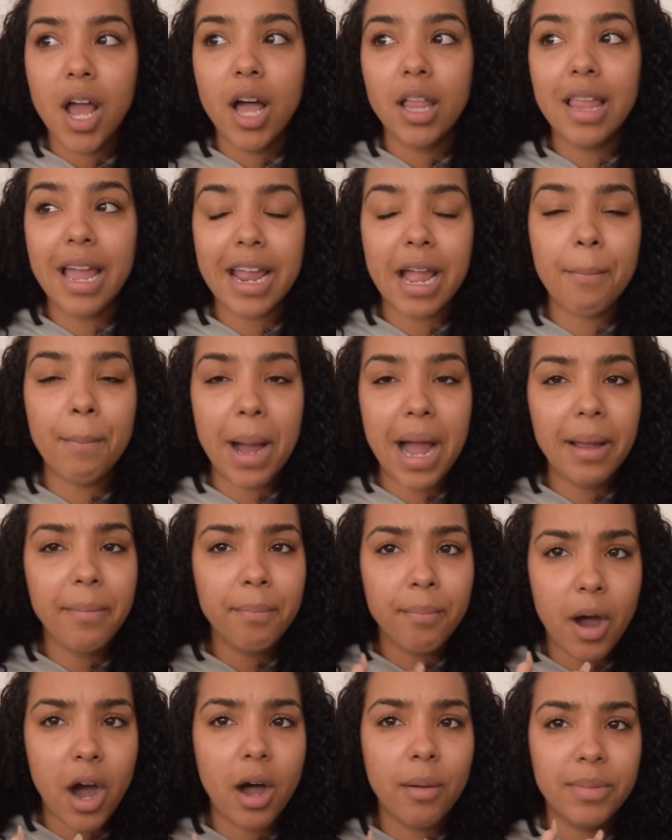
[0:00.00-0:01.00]
like my
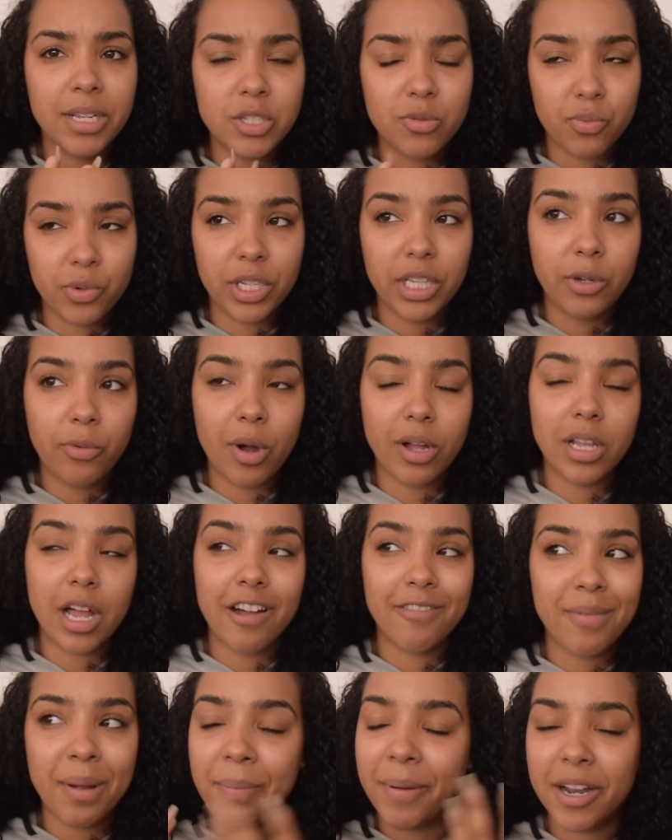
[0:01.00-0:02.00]
mom is really well
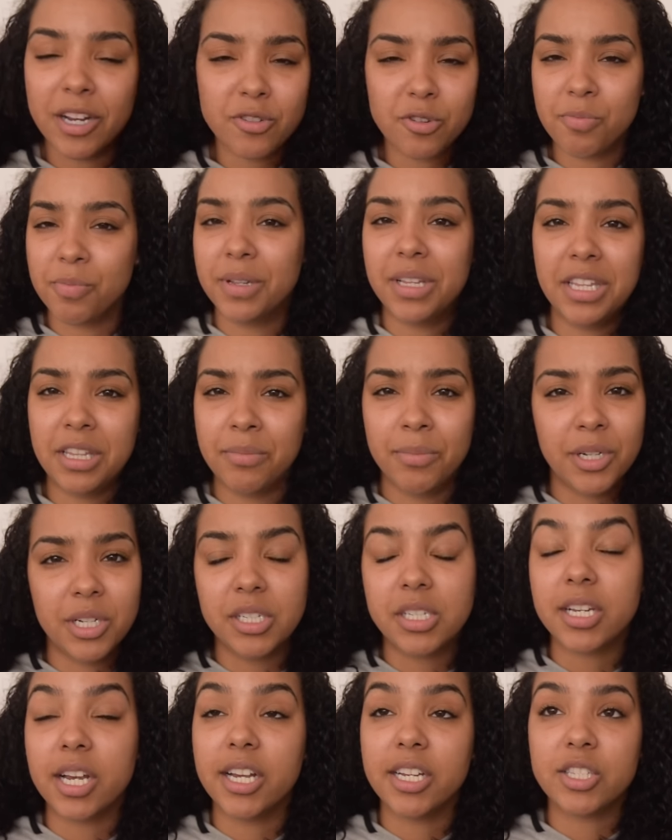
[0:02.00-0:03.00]
off my parents are in the
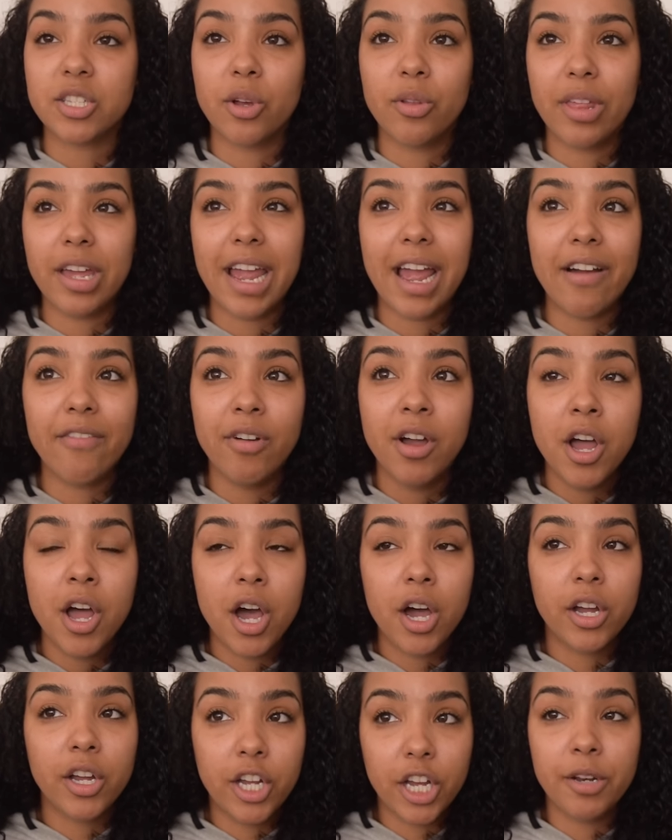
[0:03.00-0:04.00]
military so they have
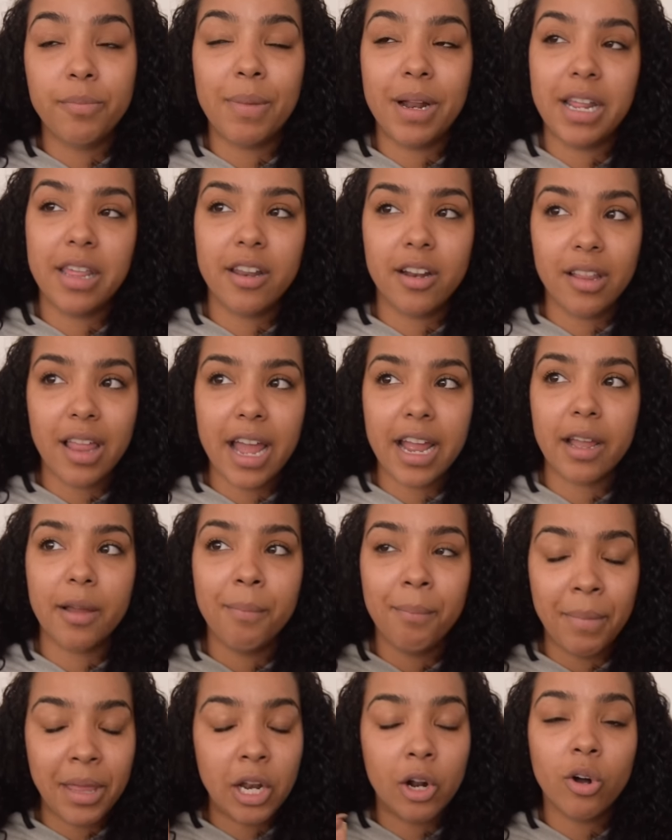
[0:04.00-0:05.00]
good money they're like
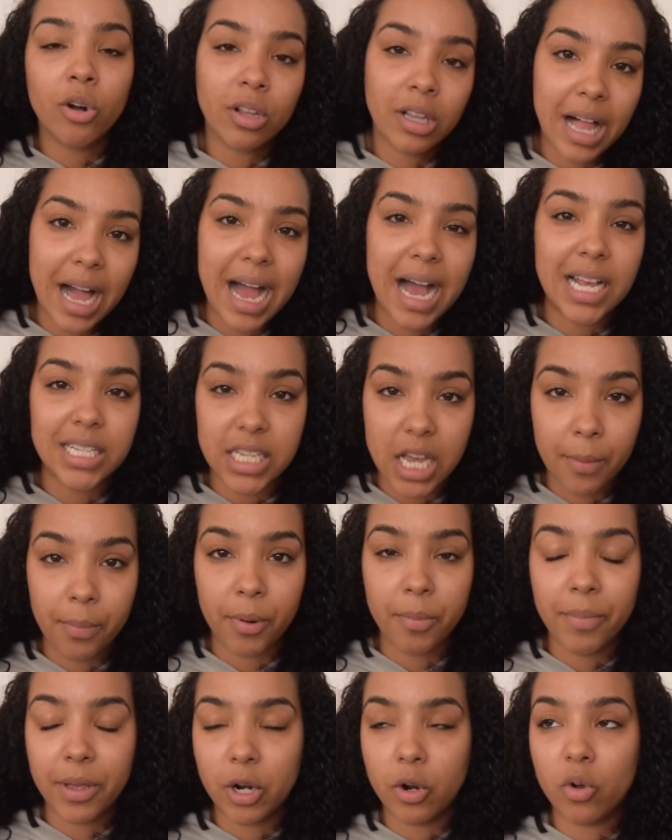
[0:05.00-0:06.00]
middle class
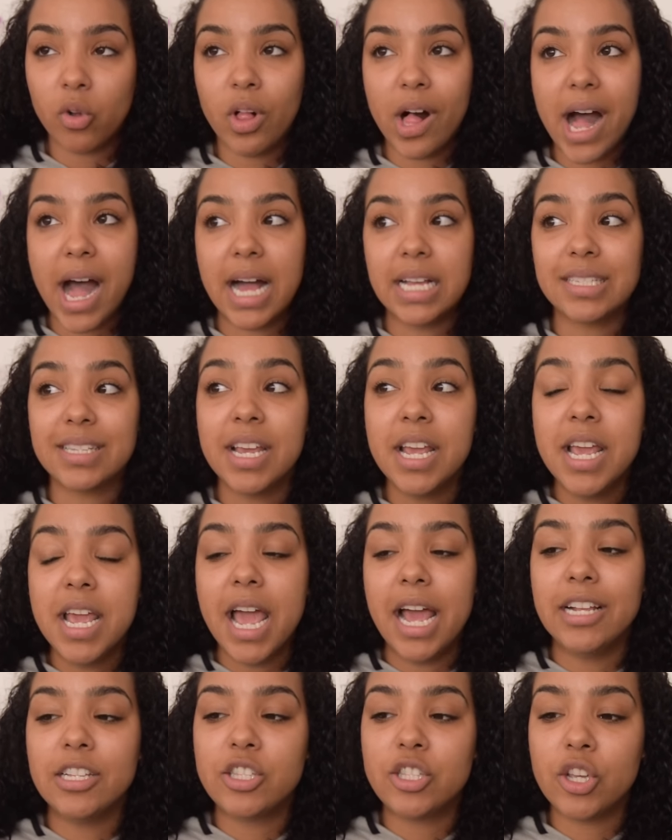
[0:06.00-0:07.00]
upper middle class
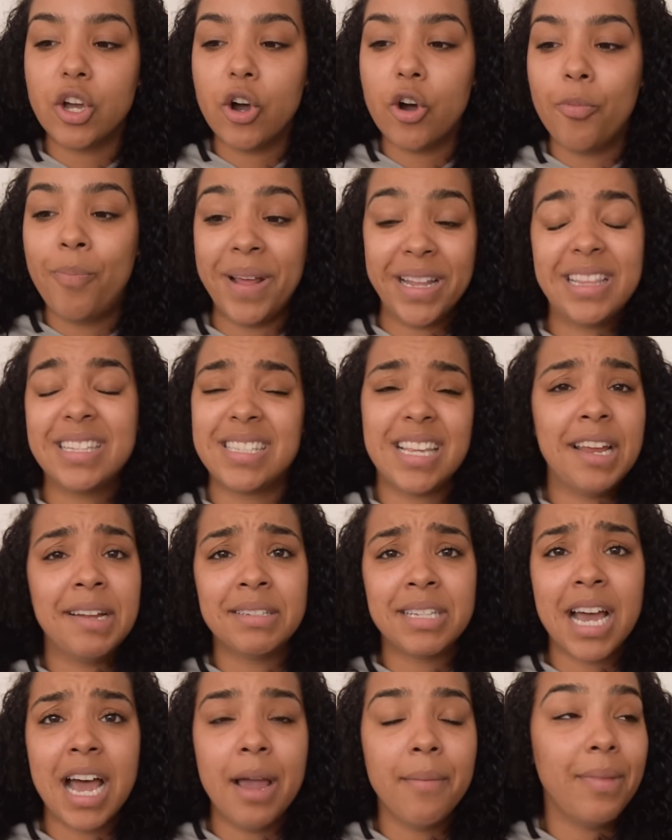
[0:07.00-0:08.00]
and so but at the
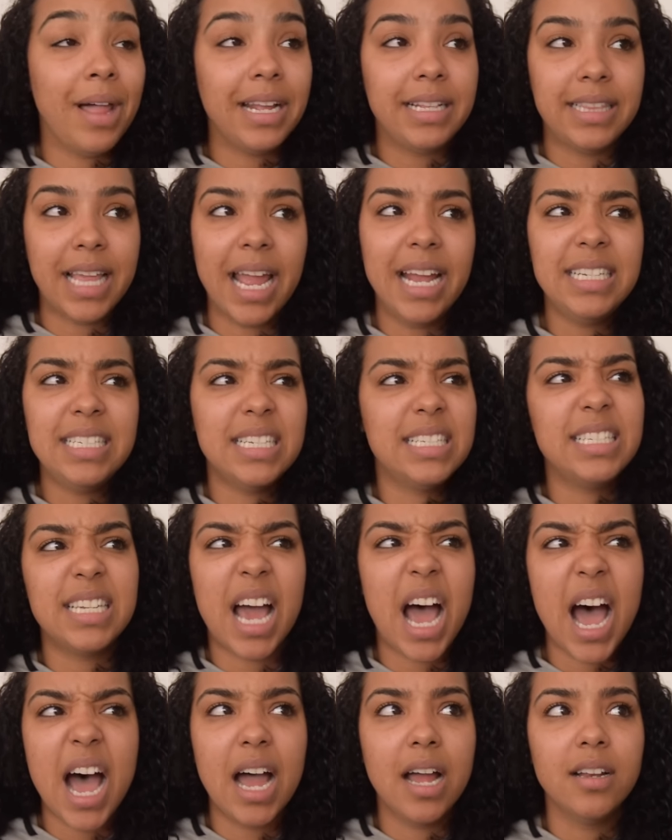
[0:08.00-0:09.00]
same time like they did
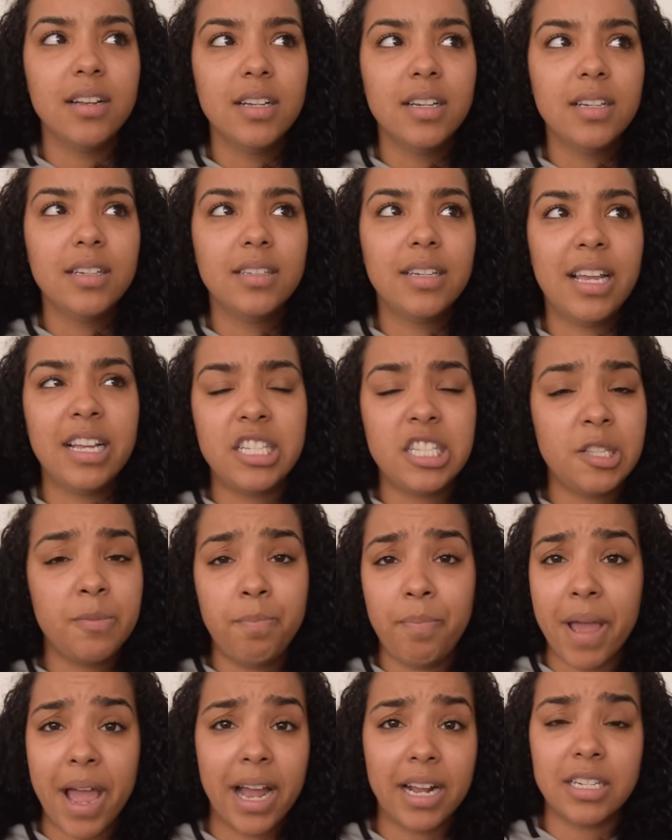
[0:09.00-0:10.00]
not
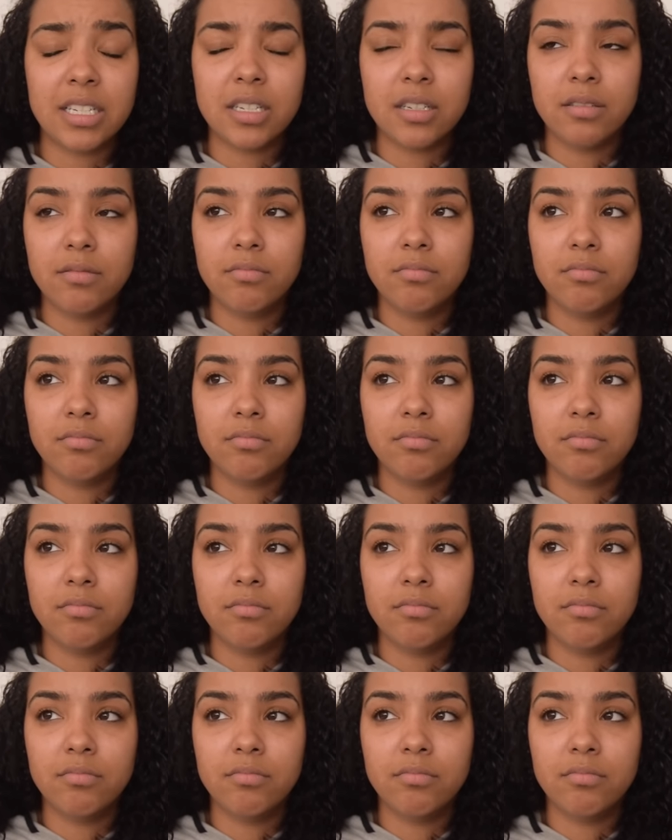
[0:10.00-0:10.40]
expect